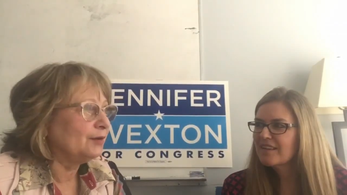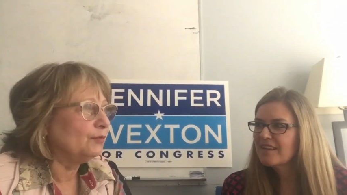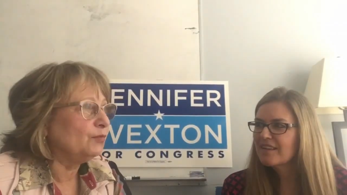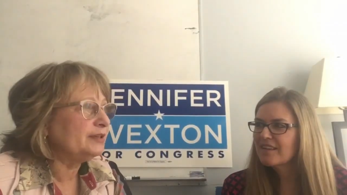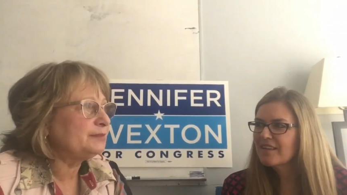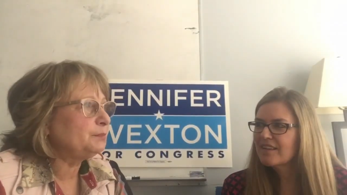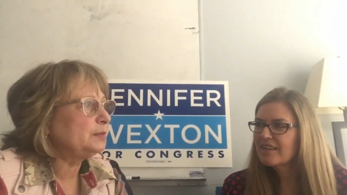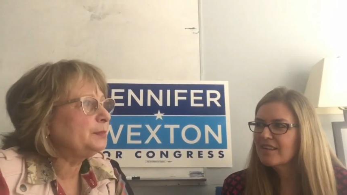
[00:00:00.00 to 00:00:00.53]

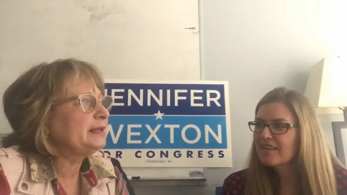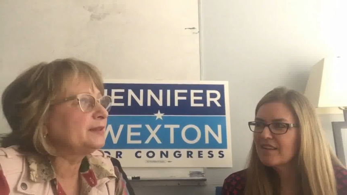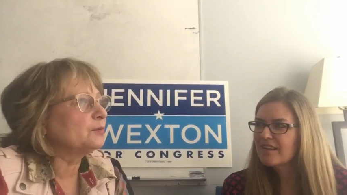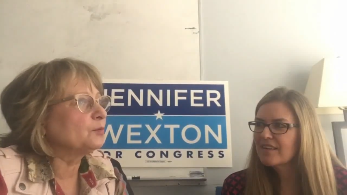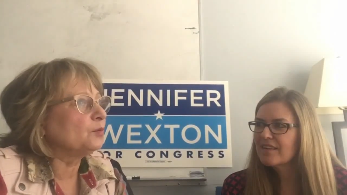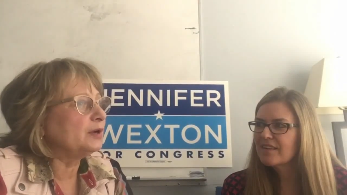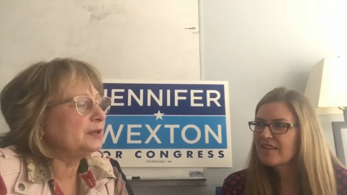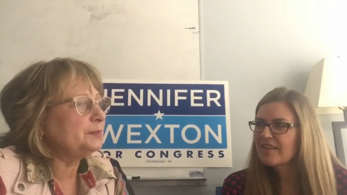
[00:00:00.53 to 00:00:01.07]
Speaker 1: what would be the
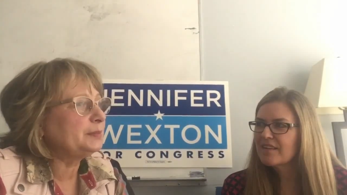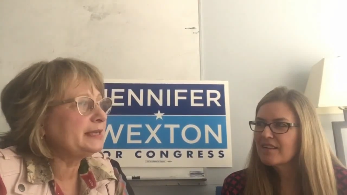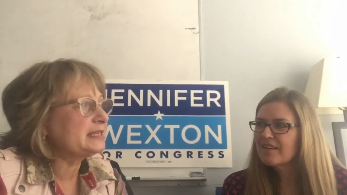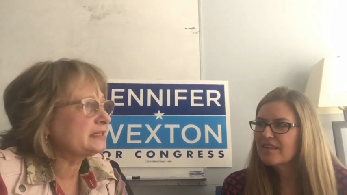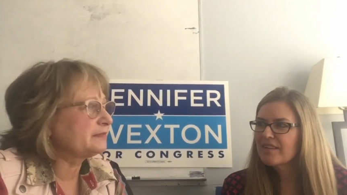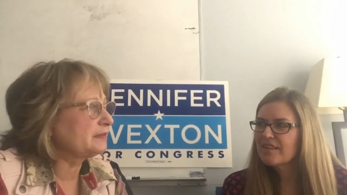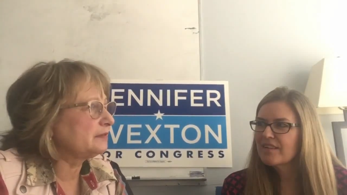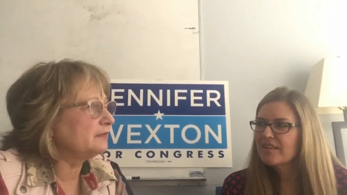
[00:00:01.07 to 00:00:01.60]
one
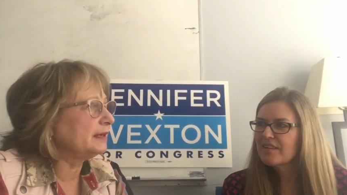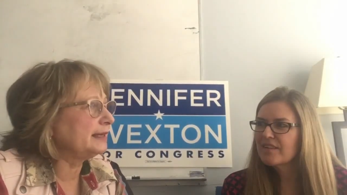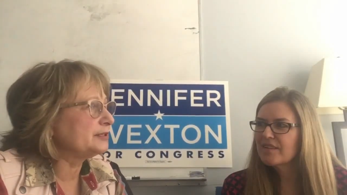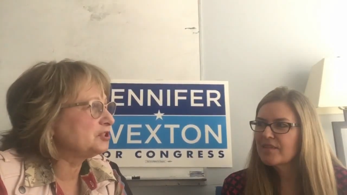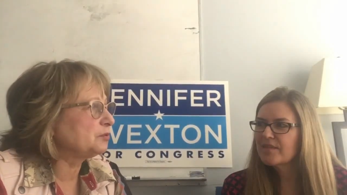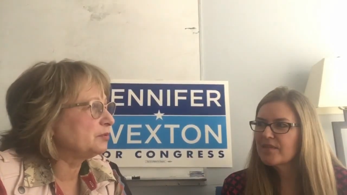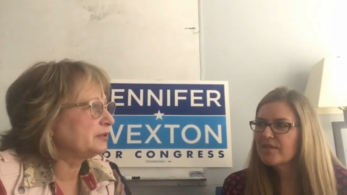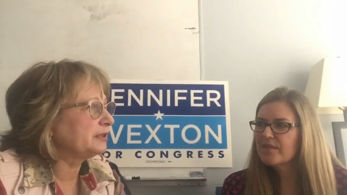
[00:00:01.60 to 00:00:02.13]
piece of
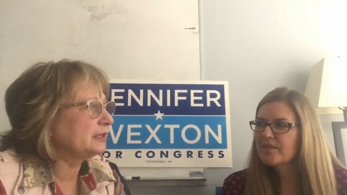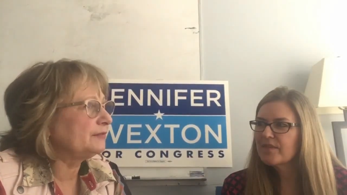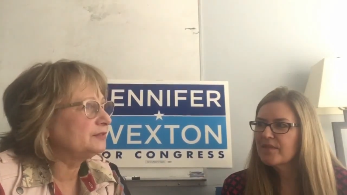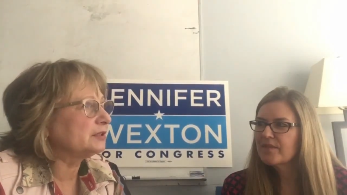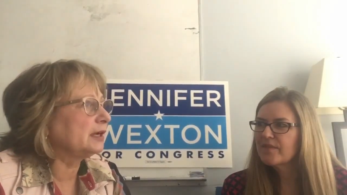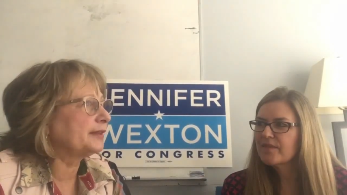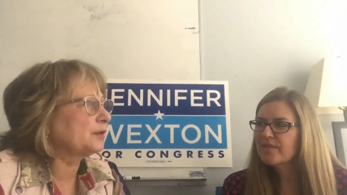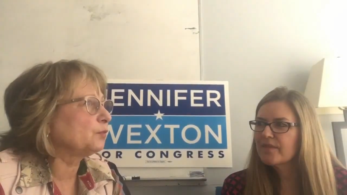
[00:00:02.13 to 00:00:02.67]
advice you would give
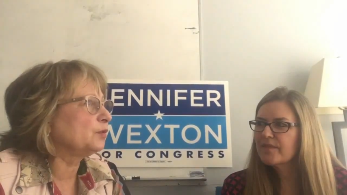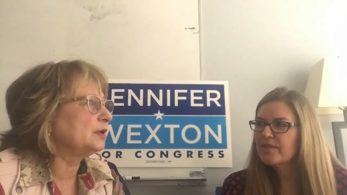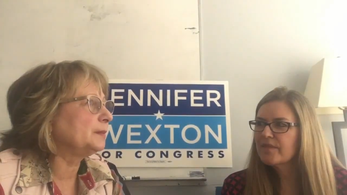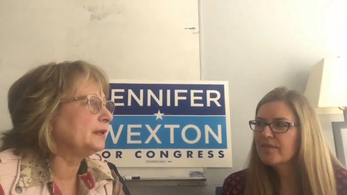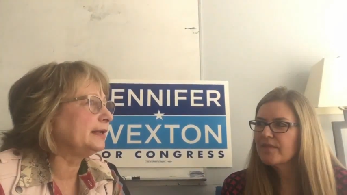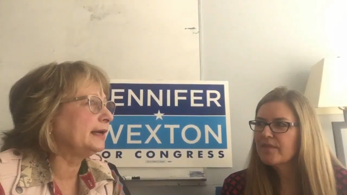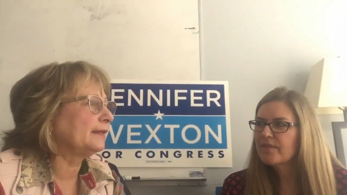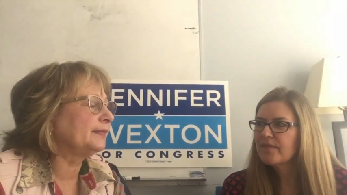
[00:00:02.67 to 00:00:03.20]
to other
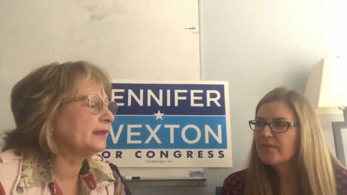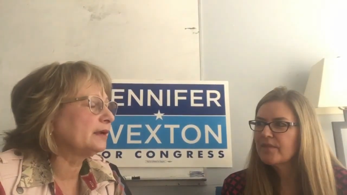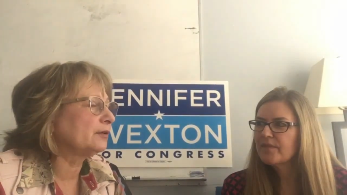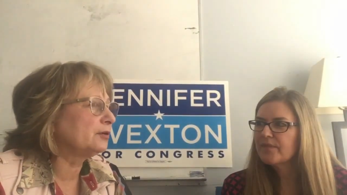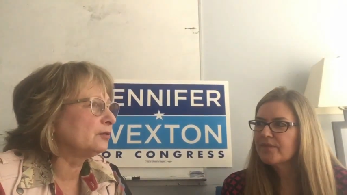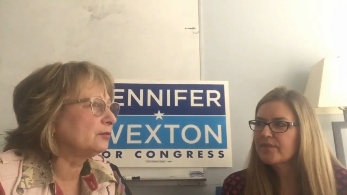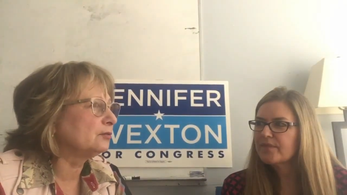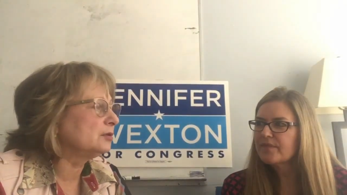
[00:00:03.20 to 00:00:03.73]
women out there
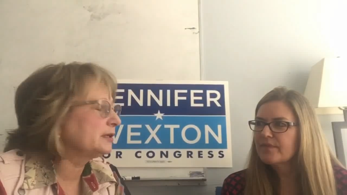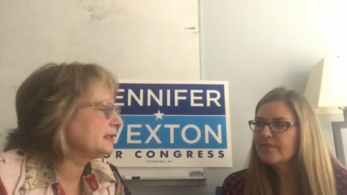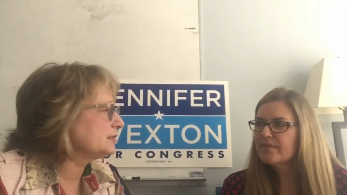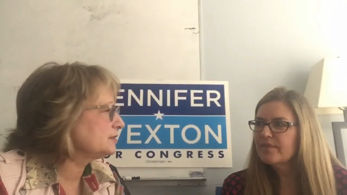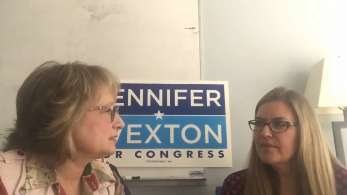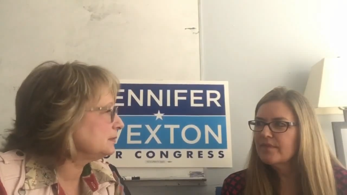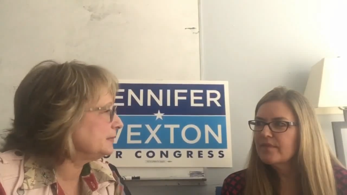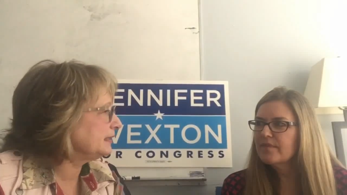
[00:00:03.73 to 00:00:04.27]
who are looking
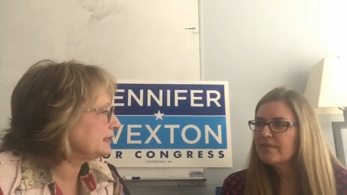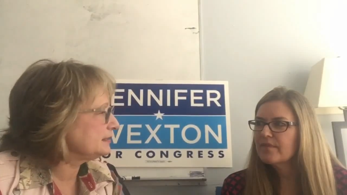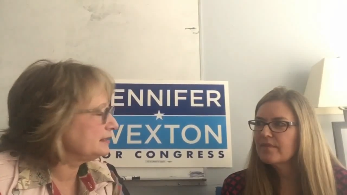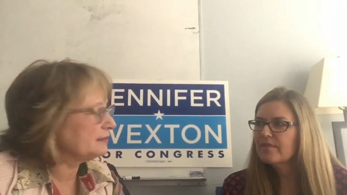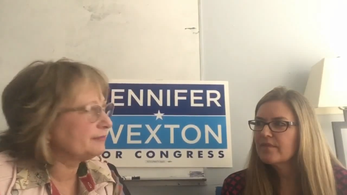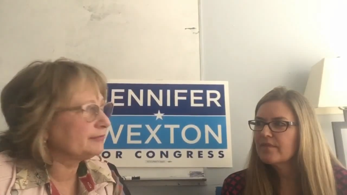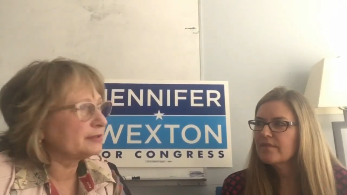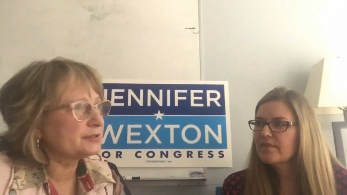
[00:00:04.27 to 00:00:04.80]
to make a
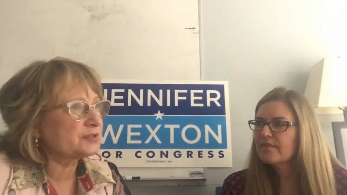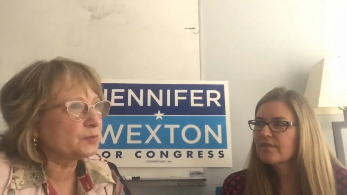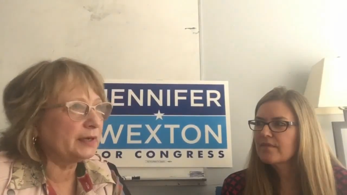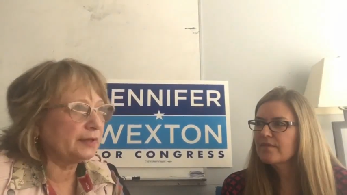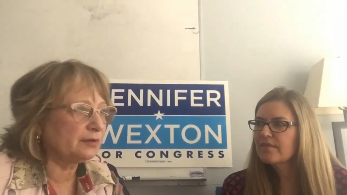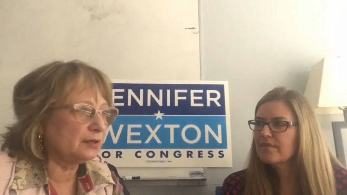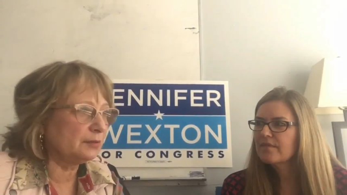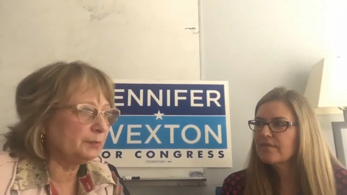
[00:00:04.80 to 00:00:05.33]
difference,
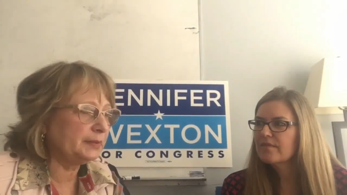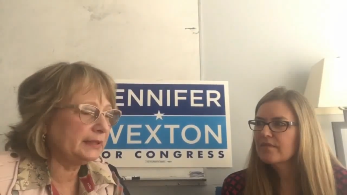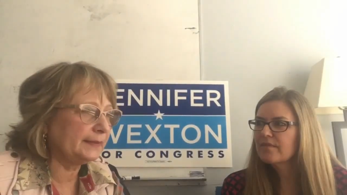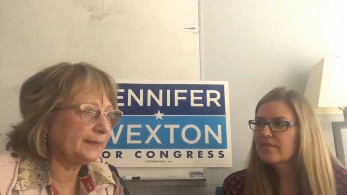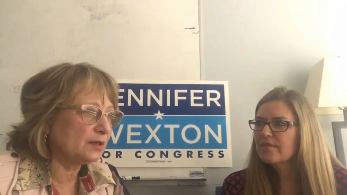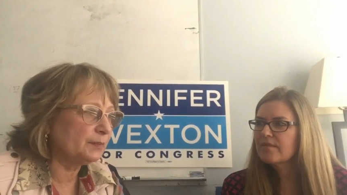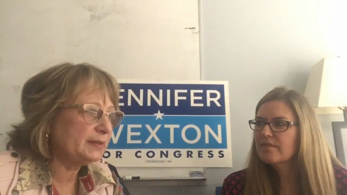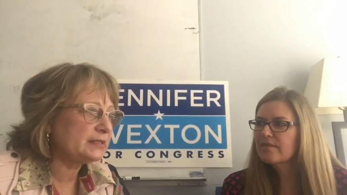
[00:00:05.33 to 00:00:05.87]
whether it be in
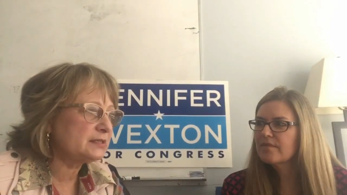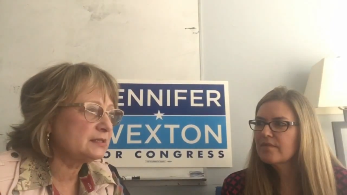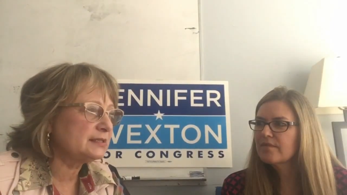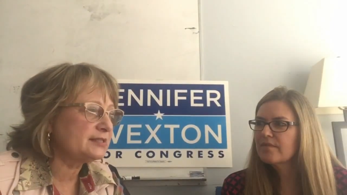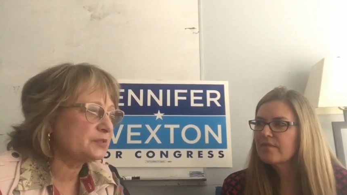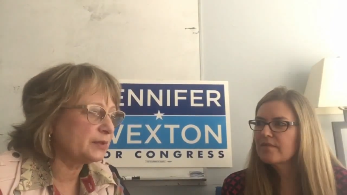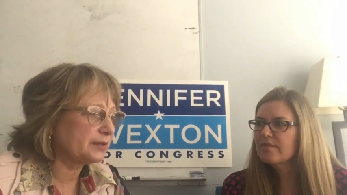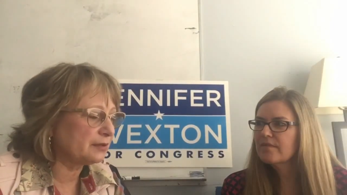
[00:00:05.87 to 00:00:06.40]
their
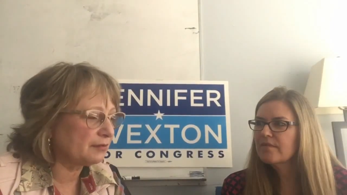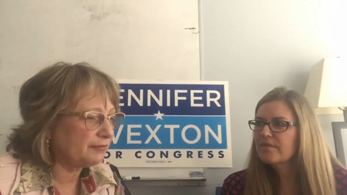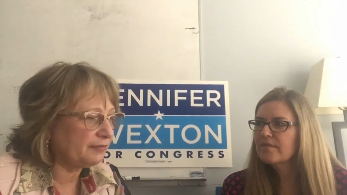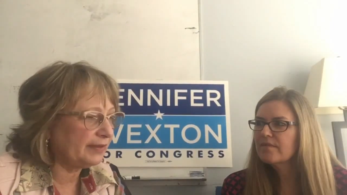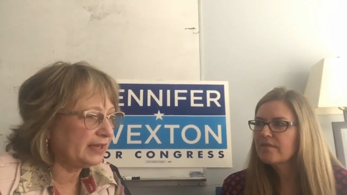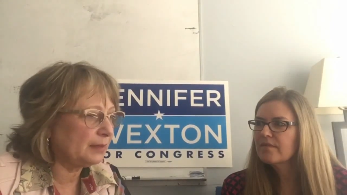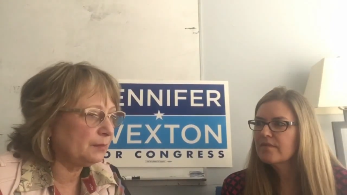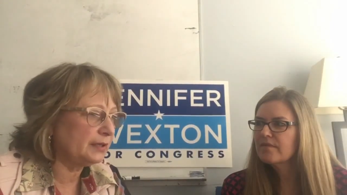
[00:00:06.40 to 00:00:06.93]
business, with their
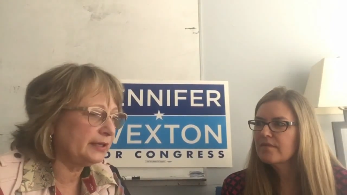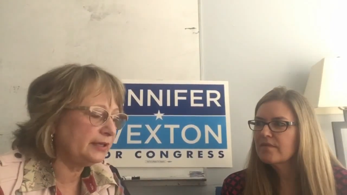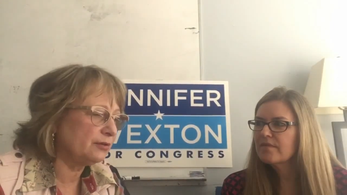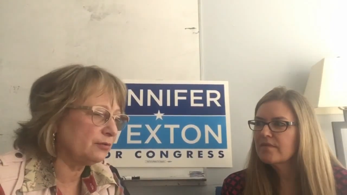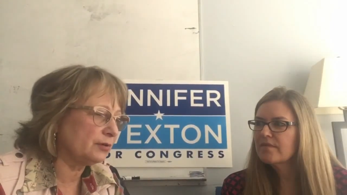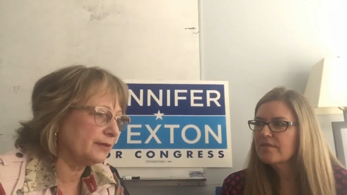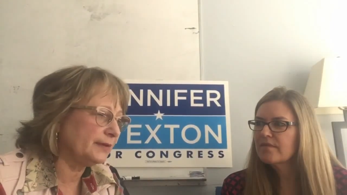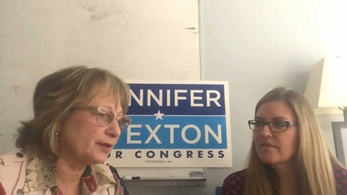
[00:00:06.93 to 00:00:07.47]
family,
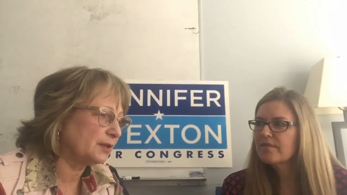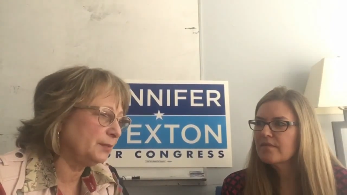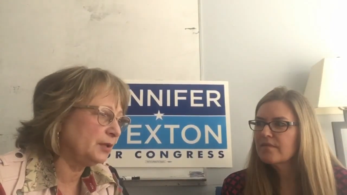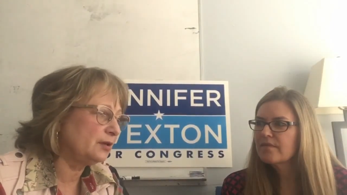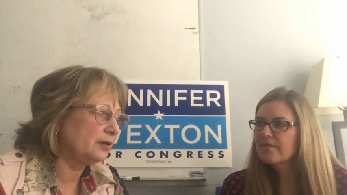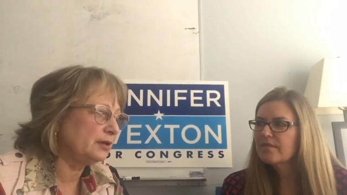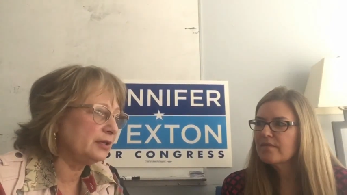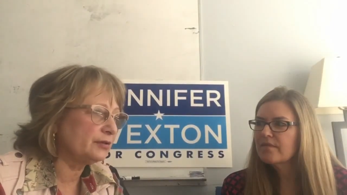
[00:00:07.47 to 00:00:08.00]
or in their
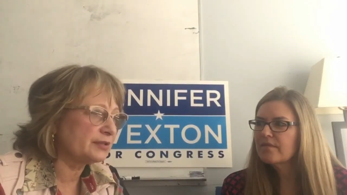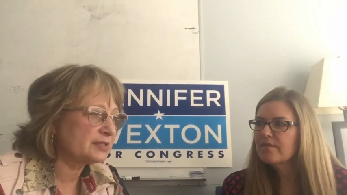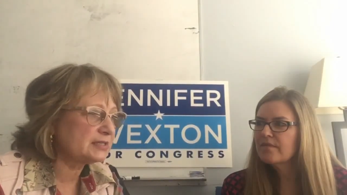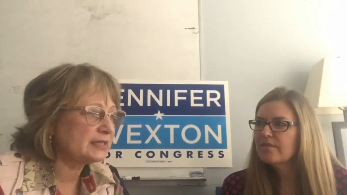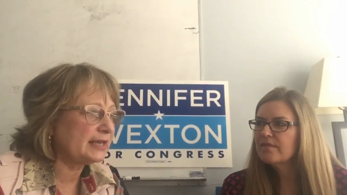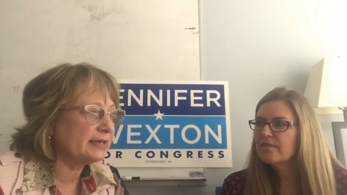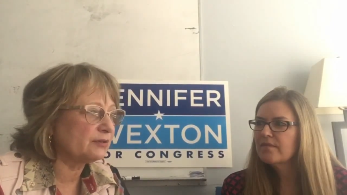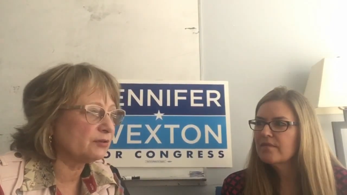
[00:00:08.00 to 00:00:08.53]
community, or the
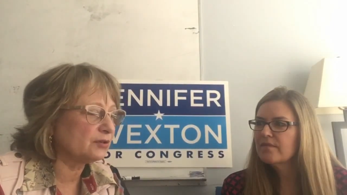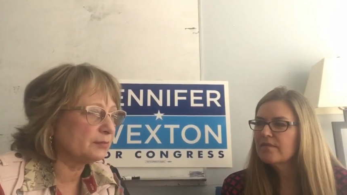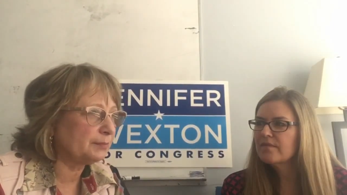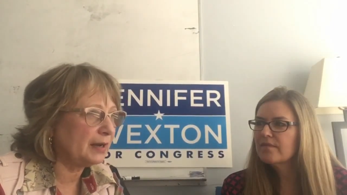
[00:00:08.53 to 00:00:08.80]
state, or in